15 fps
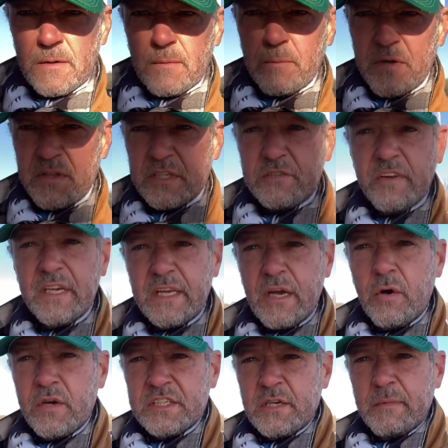But this
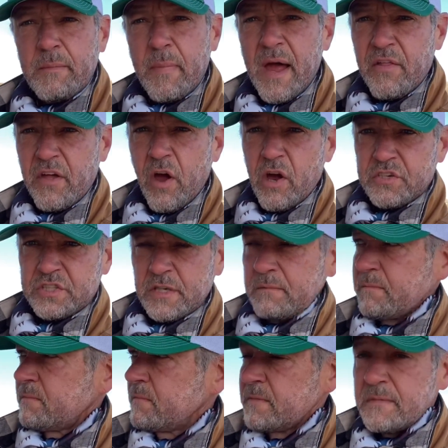video isn't about the
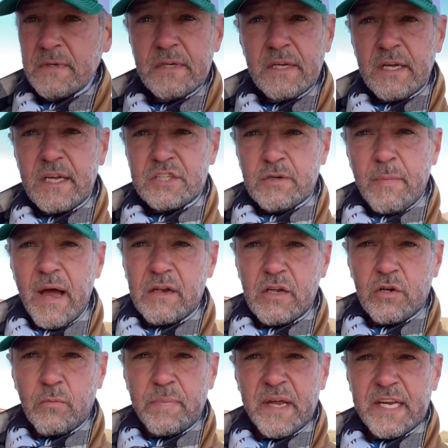auction, it's about
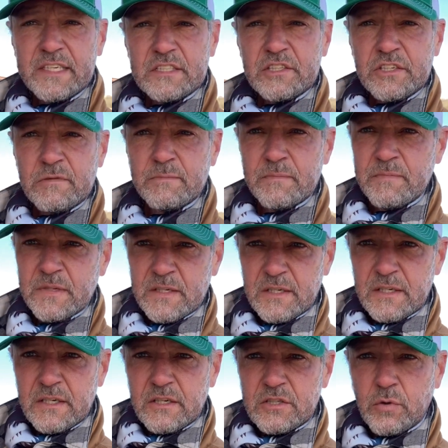little pigs.
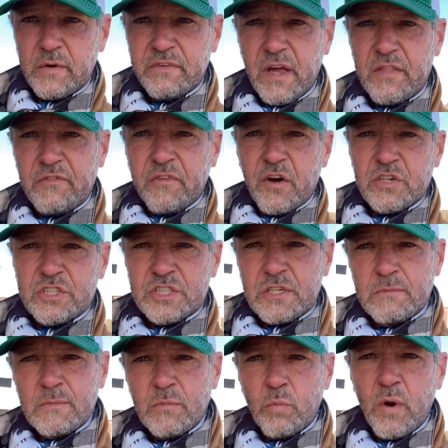So we've got the first
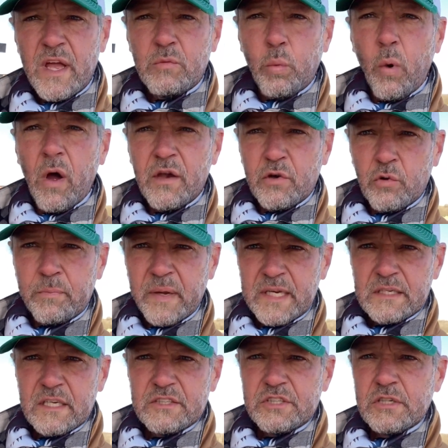red wattle
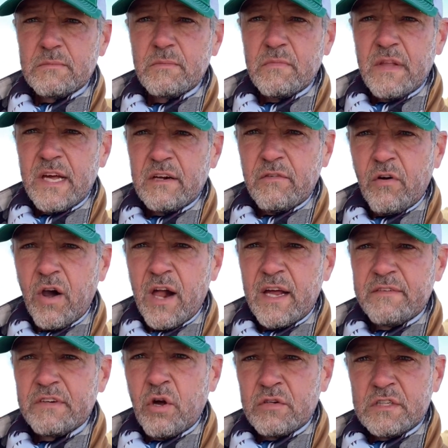piglets that have
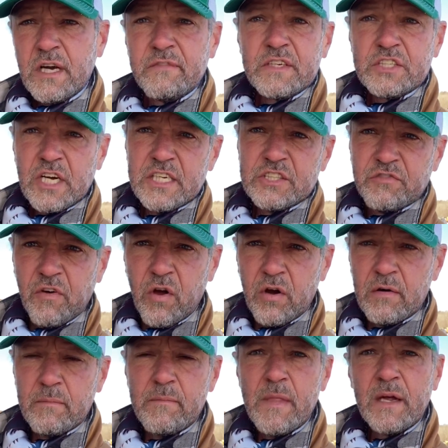arrived on Chubby Chase
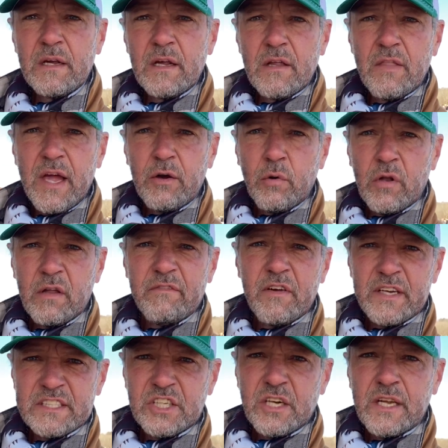Farm. They will
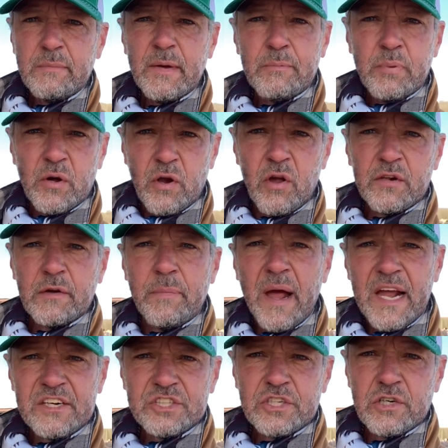eventually be put on the
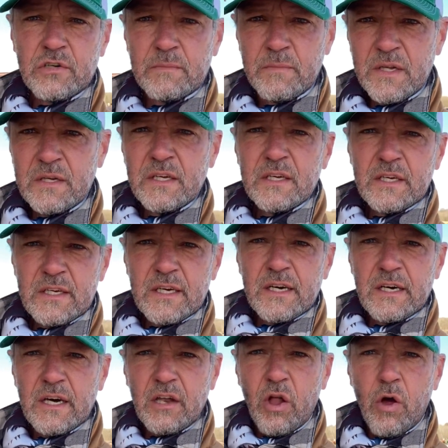pasture
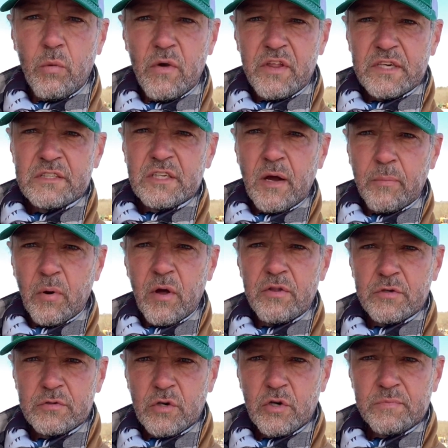along with a couple other
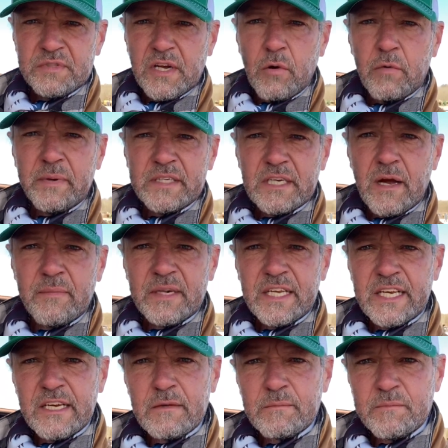groups that will be coming
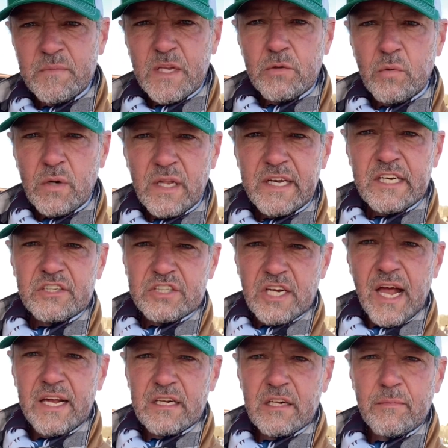in. Really
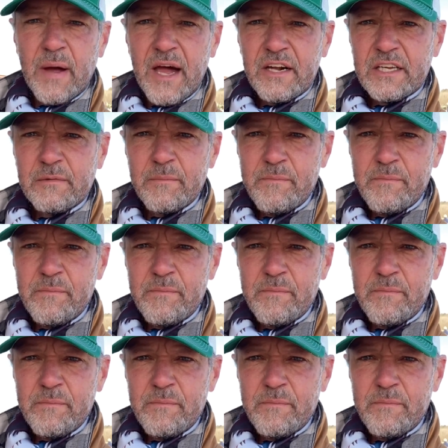excited about it.